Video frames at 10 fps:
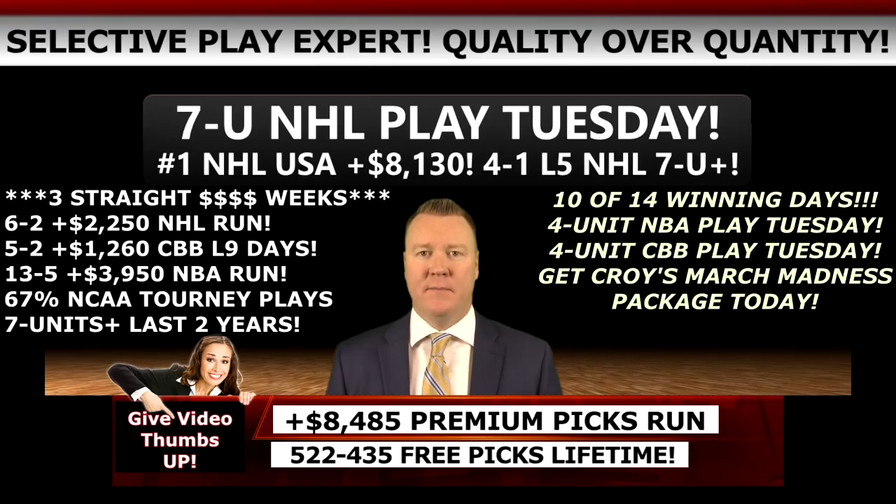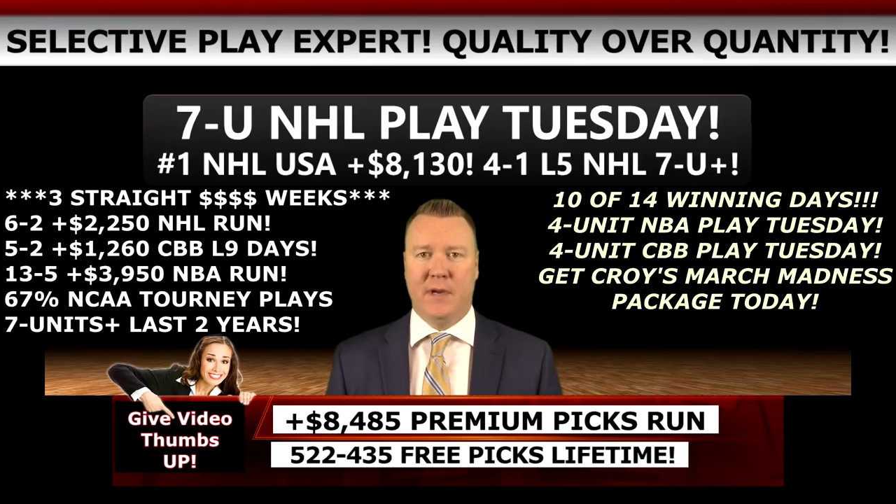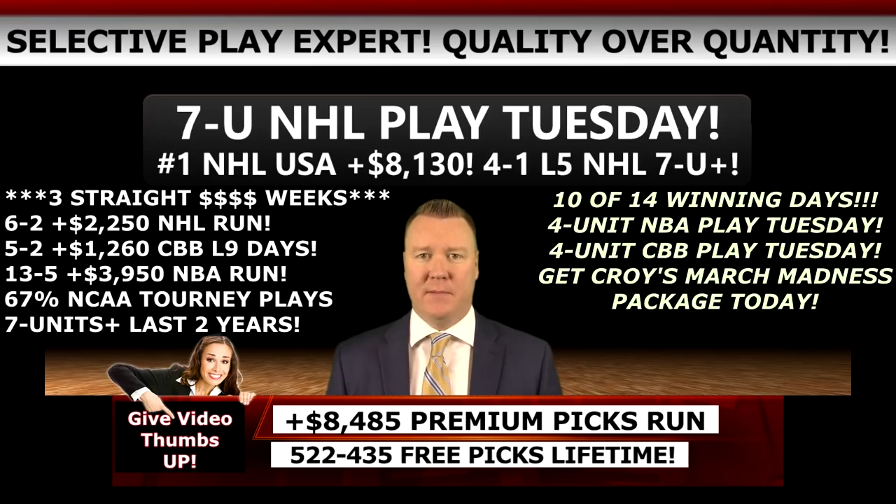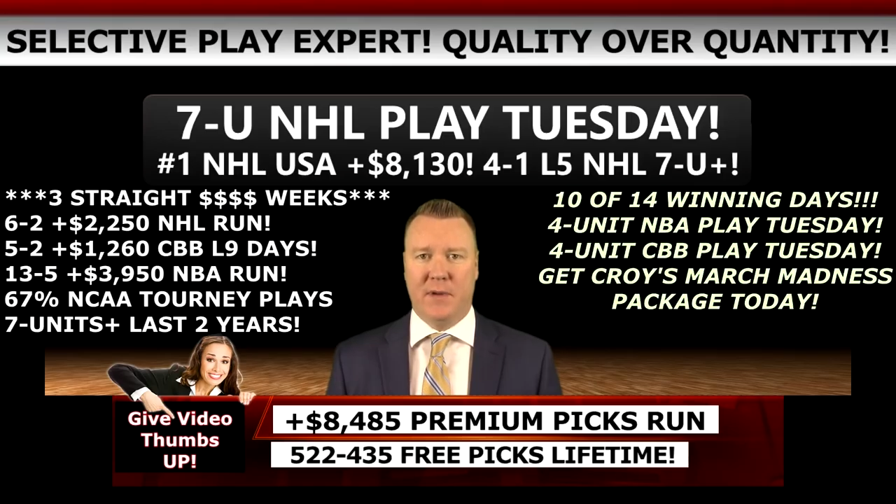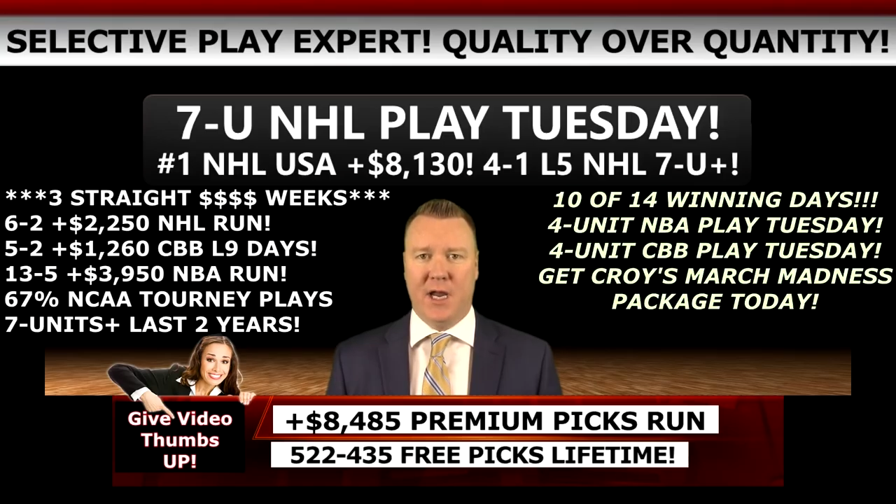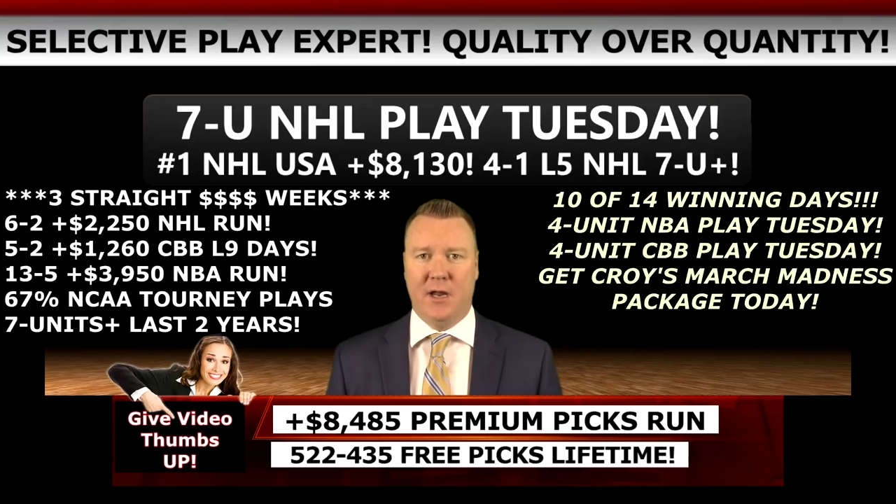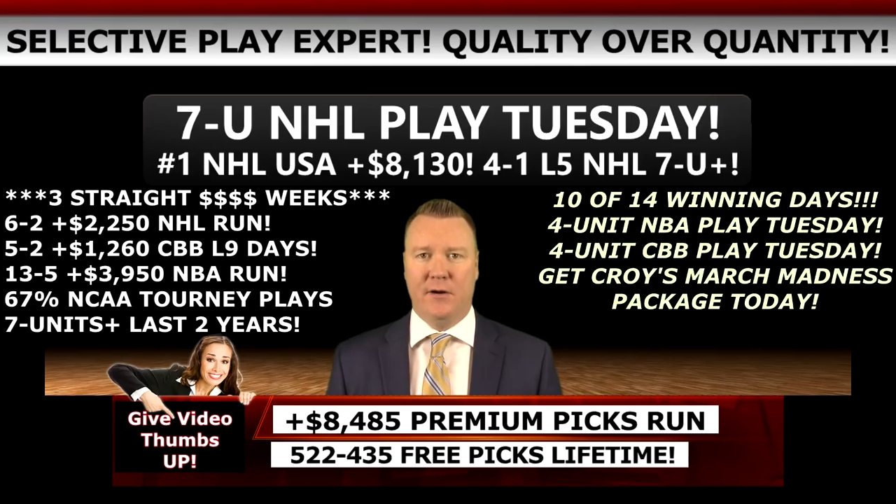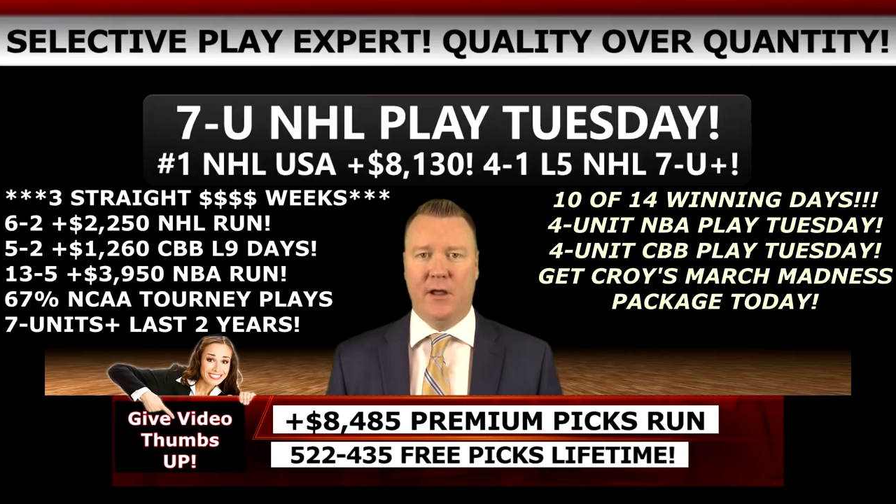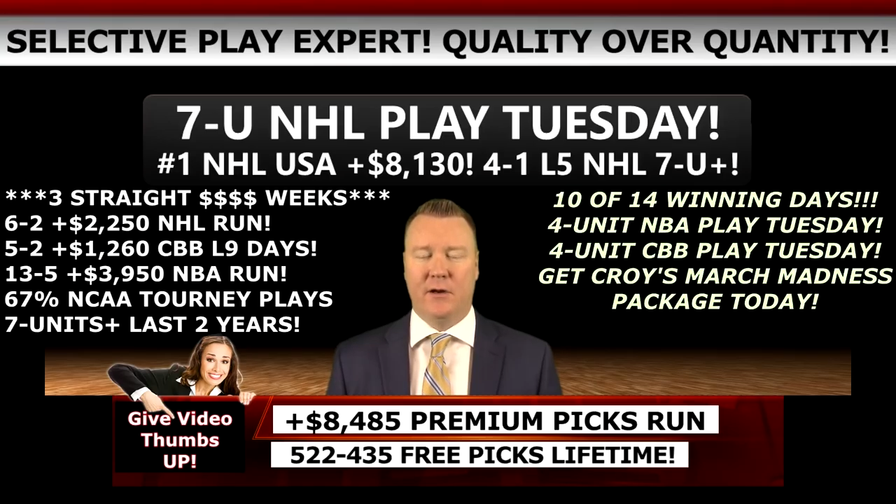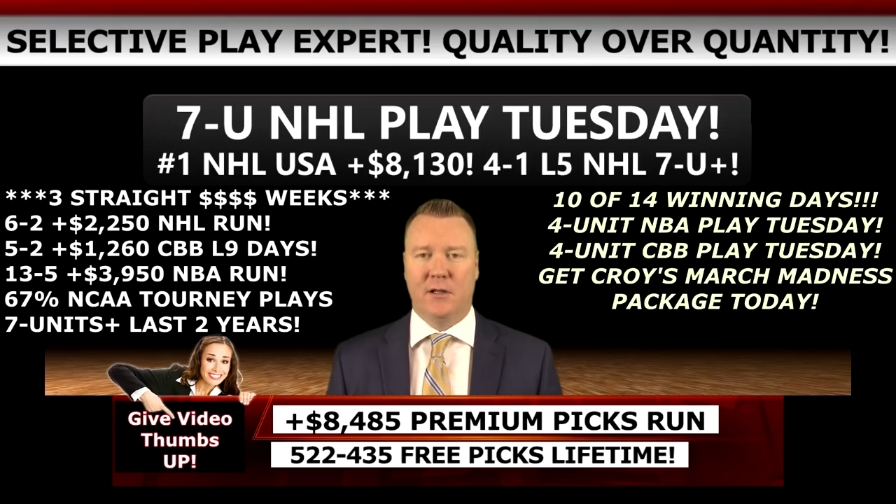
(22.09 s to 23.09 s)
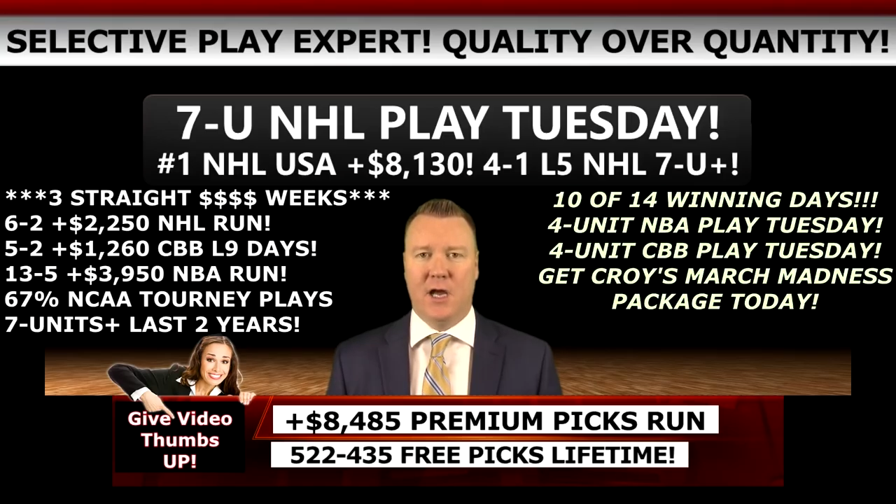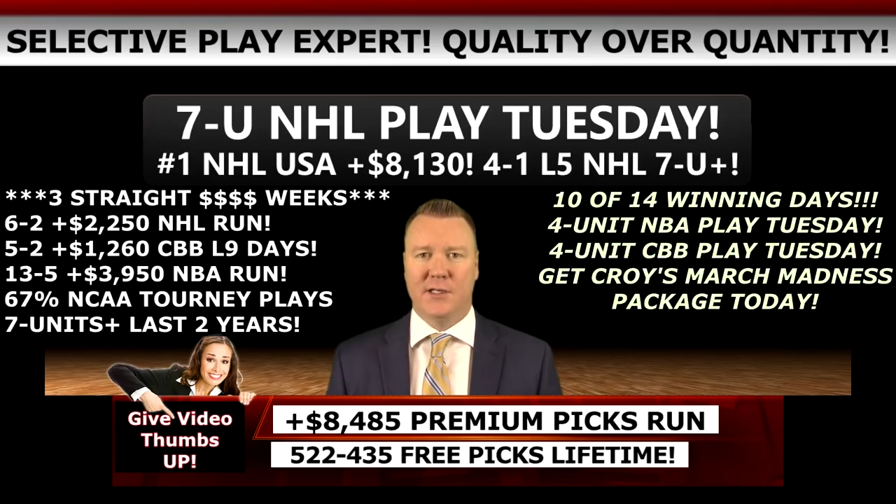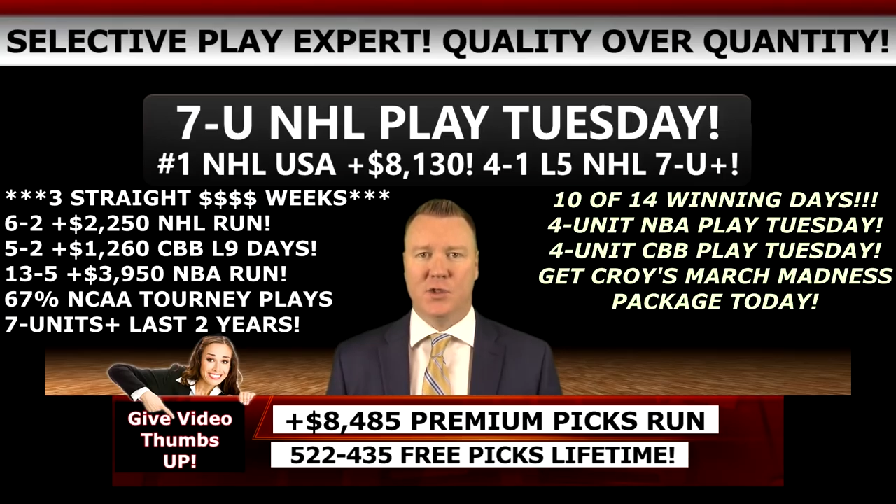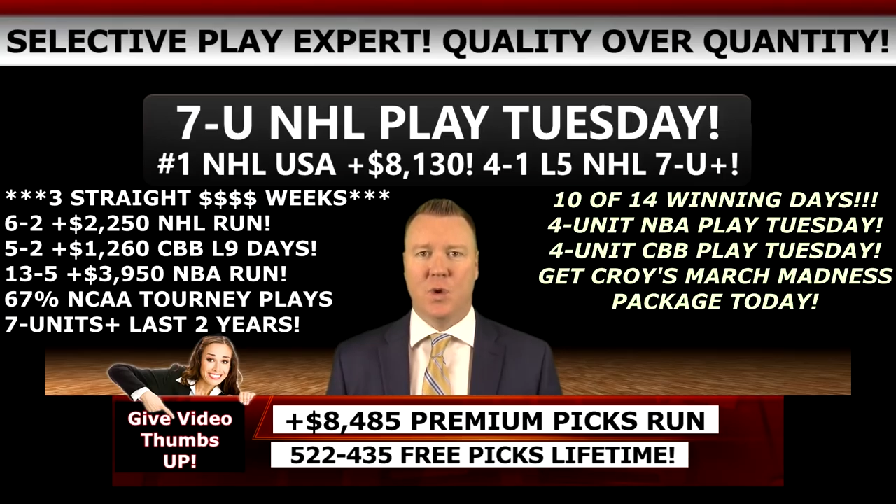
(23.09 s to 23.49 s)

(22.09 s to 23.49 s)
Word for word: making my one hundred dollar clients one